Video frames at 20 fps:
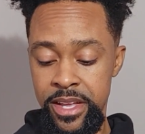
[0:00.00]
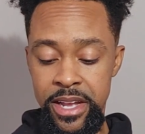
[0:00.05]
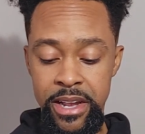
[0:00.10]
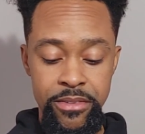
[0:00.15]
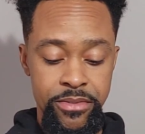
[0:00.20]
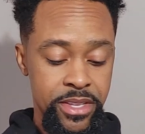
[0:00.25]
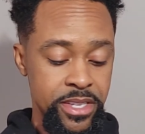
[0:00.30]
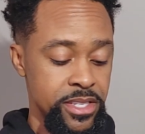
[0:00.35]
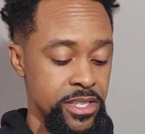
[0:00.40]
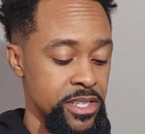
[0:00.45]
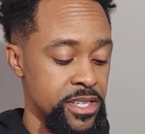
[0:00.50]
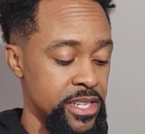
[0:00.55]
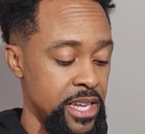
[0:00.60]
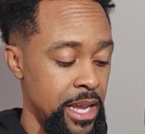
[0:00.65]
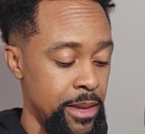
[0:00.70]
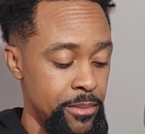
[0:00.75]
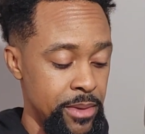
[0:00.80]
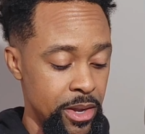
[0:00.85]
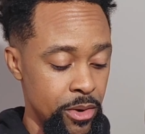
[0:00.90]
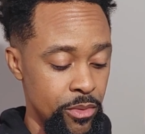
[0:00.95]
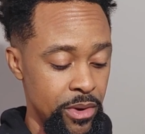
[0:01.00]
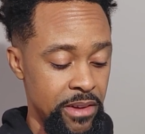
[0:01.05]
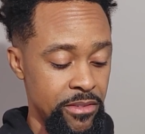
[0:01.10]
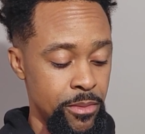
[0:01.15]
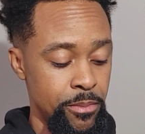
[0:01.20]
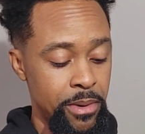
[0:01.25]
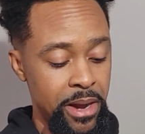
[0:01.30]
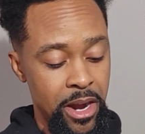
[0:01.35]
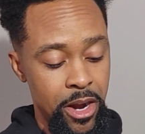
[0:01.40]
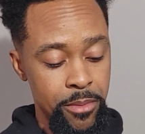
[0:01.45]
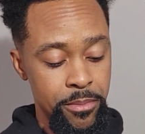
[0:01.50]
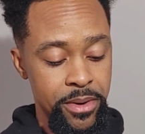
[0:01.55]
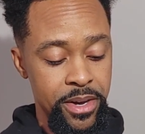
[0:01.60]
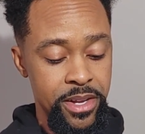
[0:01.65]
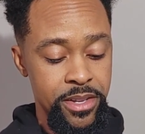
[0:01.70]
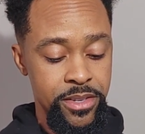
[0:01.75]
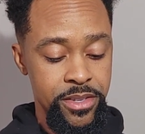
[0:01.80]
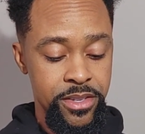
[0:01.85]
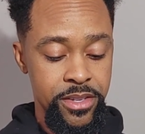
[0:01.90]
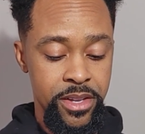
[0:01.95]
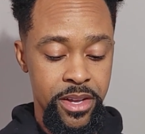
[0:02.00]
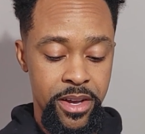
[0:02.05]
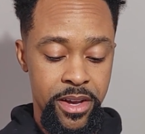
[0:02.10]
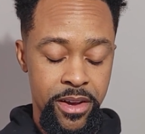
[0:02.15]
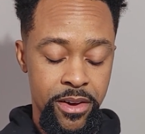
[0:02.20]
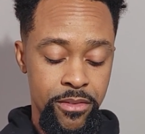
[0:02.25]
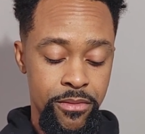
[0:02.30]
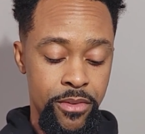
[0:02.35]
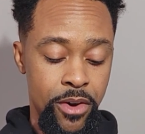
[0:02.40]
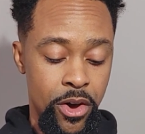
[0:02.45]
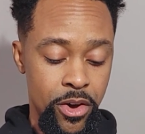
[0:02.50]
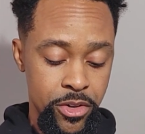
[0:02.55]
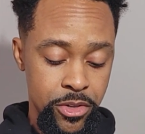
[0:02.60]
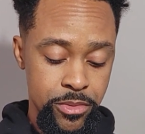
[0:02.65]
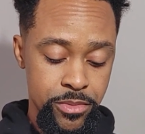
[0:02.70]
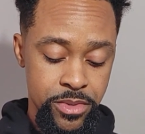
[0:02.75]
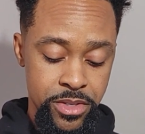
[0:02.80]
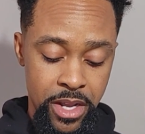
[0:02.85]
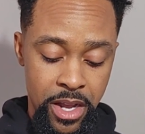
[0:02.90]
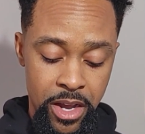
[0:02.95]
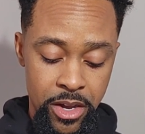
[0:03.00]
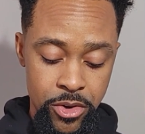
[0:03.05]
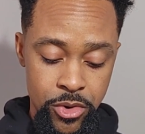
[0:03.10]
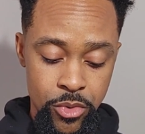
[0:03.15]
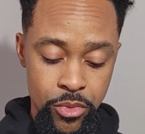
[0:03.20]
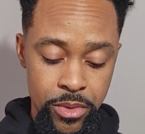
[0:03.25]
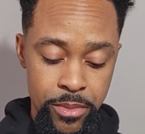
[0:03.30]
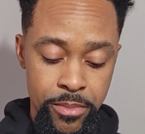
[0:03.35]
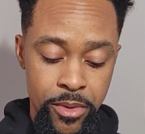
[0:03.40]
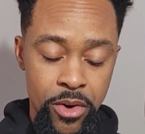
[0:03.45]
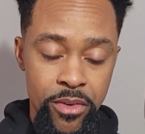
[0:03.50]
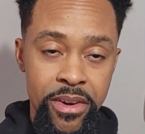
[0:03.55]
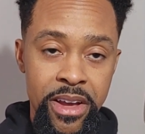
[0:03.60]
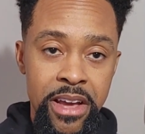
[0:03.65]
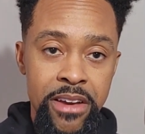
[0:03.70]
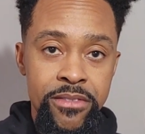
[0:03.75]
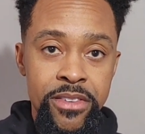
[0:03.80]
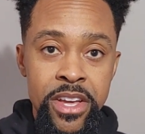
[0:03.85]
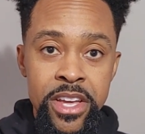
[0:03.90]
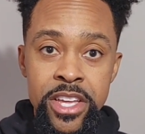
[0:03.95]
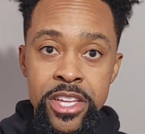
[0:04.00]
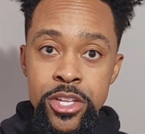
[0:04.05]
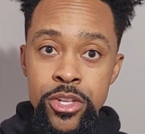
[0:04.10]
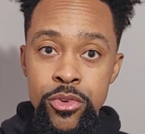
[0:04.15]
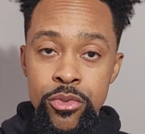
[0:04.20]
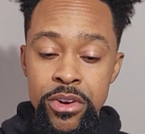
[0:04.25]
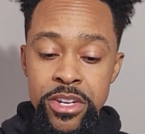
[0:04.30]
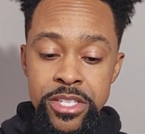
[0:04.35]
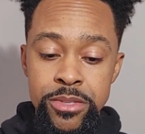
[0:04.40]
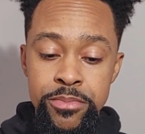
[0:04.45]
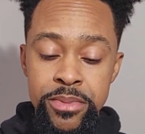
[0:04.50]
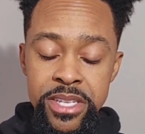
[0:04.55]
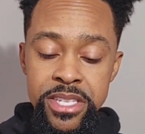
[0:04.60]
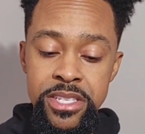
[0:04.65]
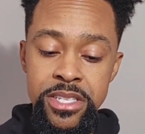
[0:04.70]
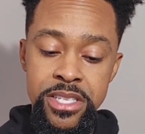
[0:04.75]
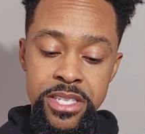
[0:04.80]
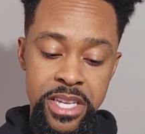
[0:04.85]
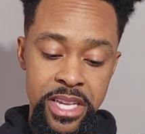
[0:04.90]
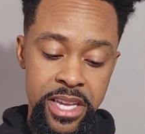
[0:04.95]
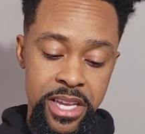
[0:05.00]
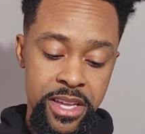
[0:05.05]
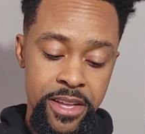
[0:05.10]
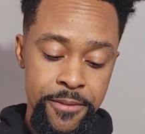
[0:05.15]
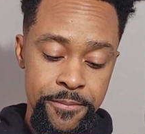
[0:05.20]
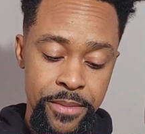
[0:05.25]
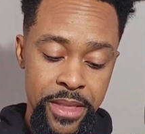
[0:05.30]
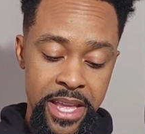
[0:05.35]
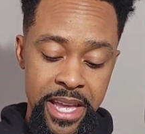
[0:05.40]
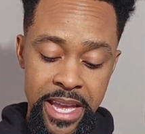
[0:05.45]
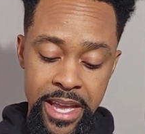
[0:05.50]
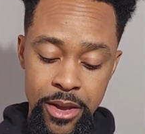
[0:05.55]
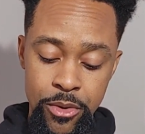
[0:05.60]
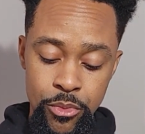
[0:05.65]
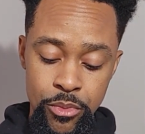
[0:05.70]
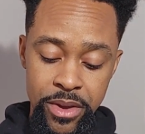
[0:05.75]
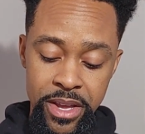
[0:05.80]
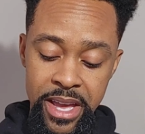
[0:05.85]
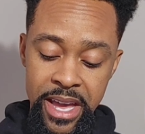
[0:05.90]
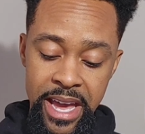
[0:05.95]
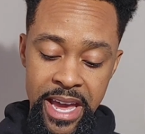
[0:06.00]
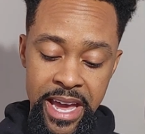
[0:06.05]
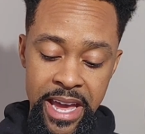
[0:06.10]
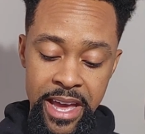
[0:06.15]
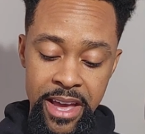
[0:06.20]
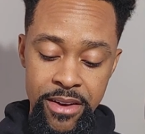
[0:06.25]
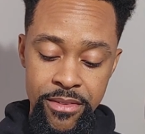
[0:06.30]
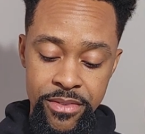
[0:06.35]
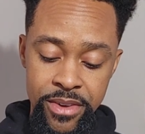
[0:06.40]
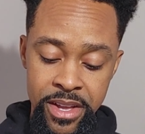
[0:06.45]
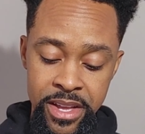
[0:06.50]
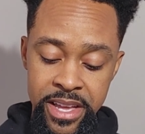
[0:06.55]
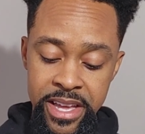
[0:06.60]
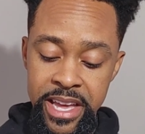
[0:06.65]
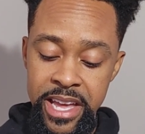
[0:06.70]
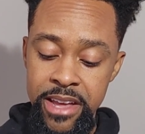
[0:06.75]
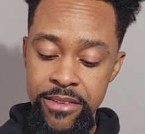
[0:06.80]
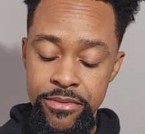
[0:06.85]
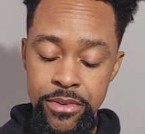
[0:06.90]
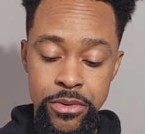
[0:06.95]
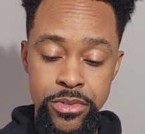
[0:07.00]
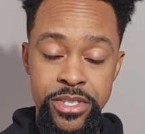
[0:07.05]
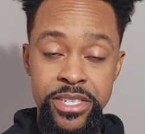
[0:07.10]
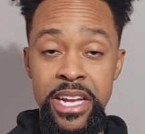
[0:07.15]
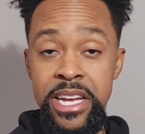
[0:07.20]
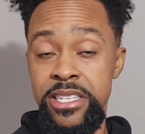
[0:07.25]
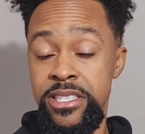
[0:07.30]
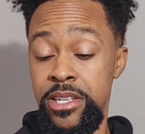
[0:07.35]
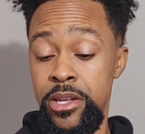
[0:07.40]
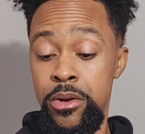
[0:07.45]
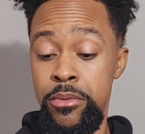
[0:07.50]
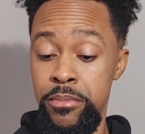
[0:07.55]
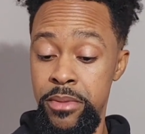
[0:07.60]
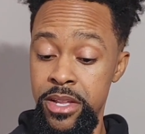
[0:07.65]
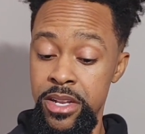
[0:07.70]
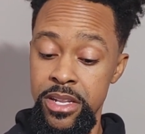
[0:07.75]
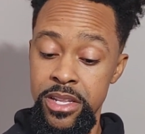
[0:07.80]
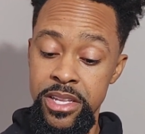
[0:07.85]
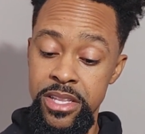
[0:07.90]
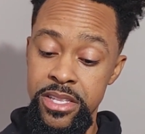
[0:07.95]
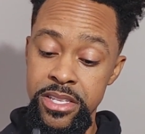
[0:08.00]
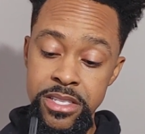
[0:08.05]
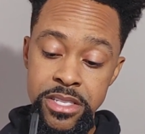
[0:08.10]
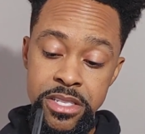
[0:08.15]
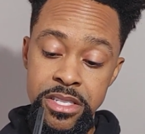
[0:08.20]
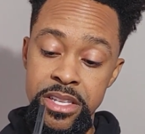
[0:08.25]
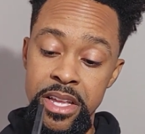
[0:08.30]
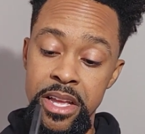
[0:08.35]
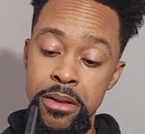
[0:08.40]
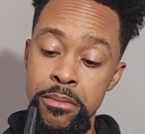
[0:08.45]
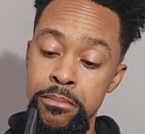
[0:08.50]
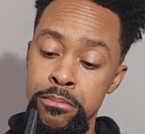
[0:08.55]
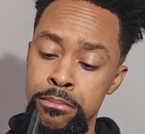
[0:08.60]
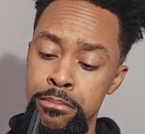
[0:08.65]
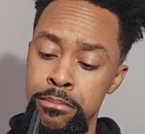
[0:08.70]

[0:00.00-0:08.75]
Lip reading: everything's the same here. We have a power button, volume toggle. We both have USB-C, and we have headphone jacks. Now, admittedly, this is a